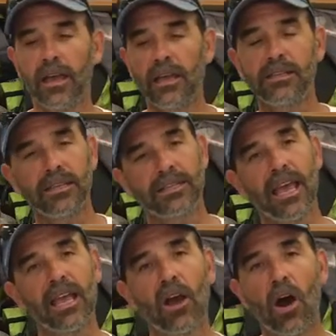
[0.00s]
easy to
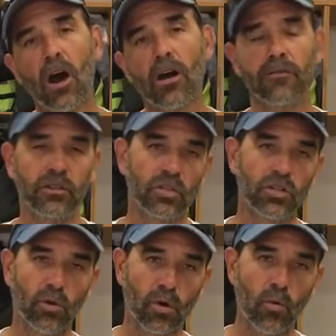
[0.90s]
take off and
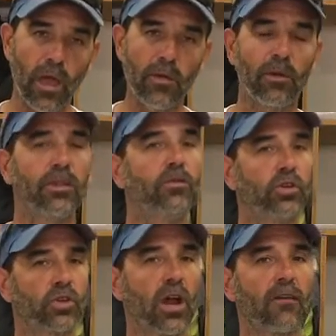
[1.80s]
store away with you
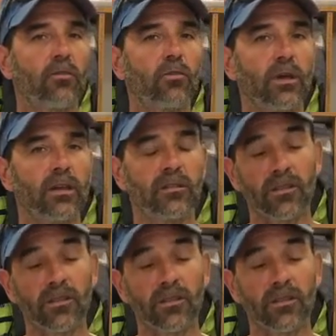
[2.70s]
and travel with.